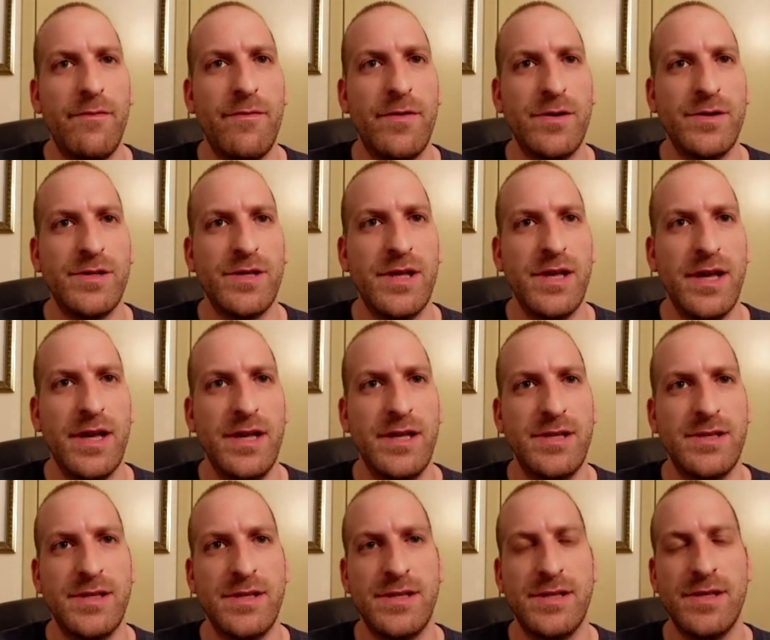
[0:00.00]
First thing
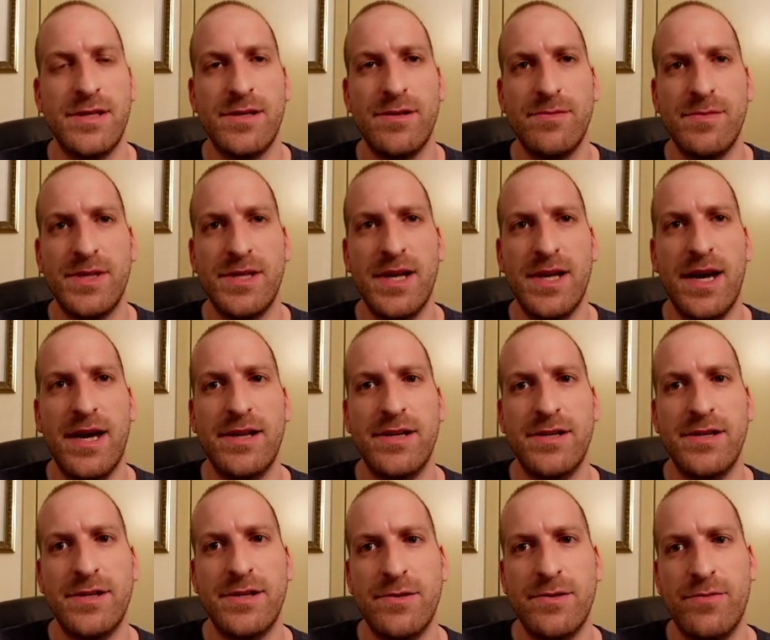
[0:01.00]
is the system
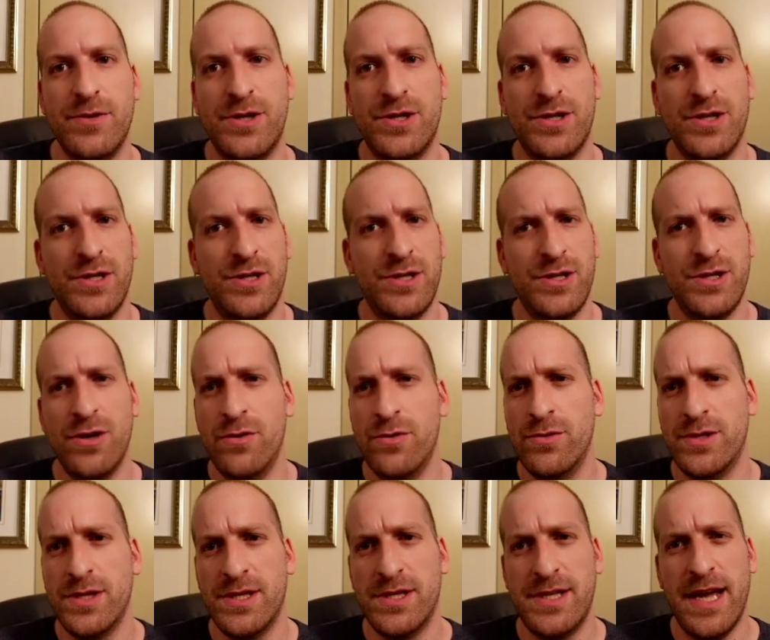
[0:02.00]
status, which just
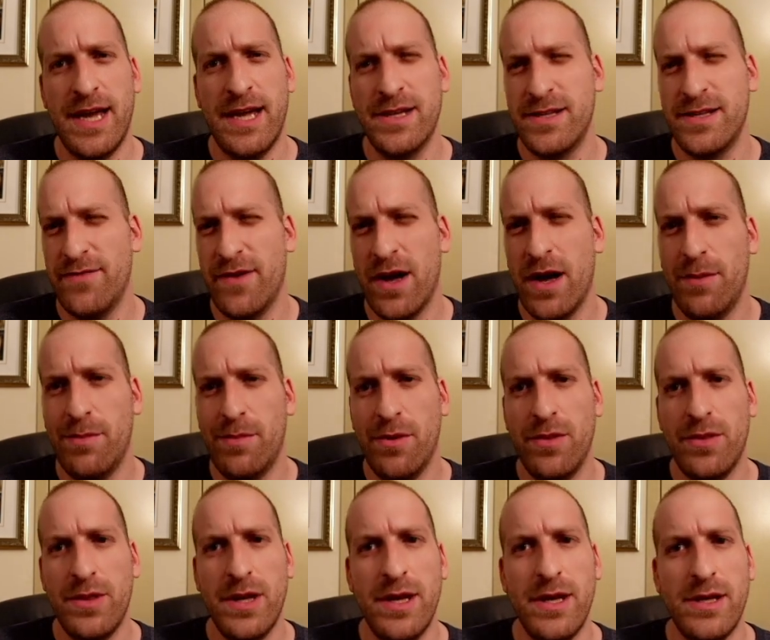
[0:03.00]
shows the status of a
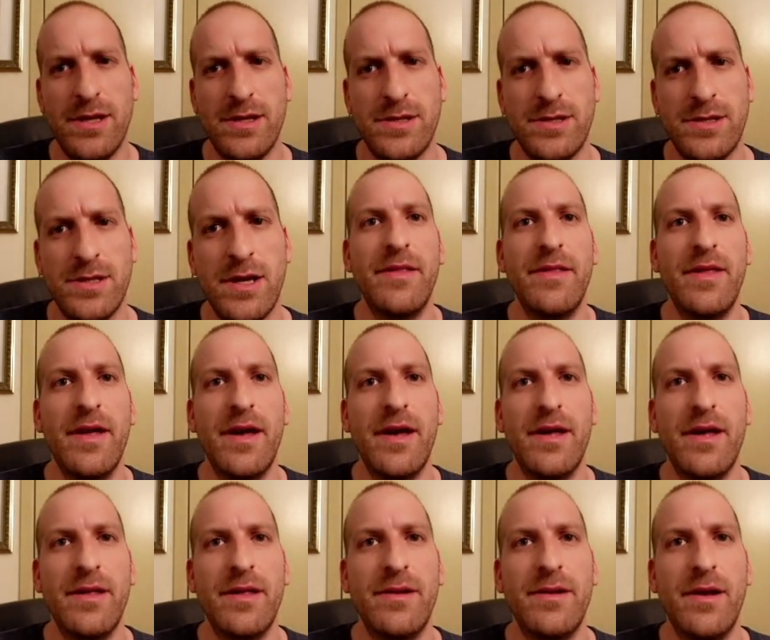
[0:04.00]
couple things, and
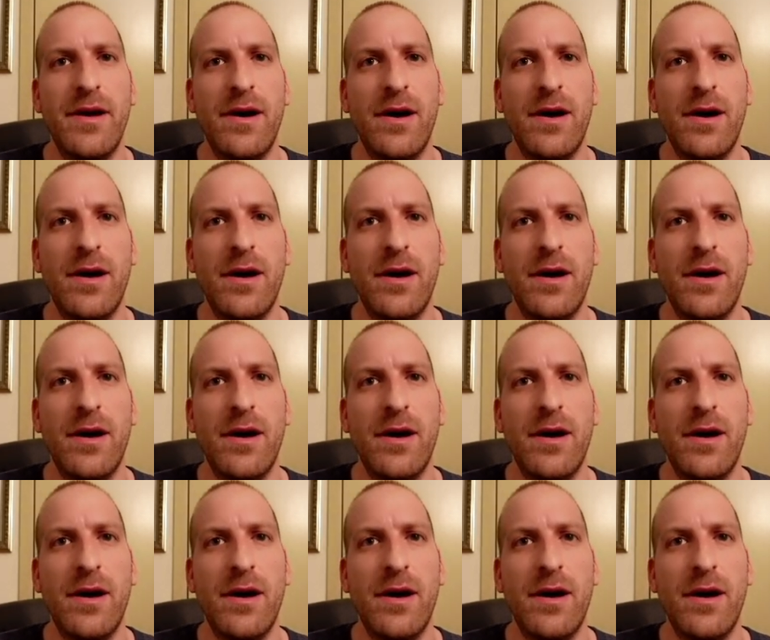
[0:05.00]
then